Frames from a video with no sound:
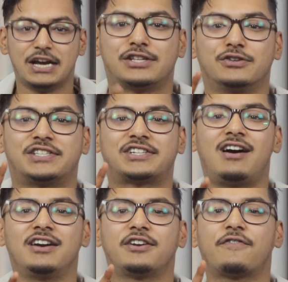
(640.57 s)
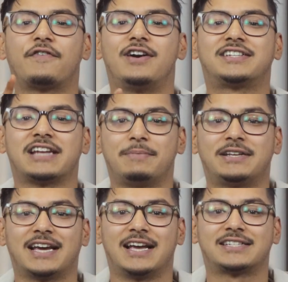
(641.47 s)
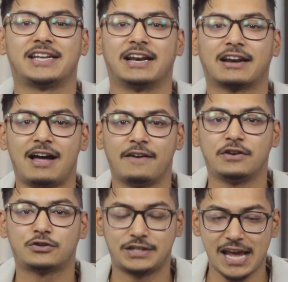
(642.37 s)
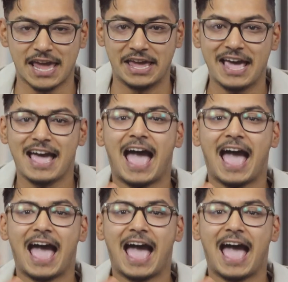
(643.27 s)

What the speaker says: So start your first A/B test in Klaviyo today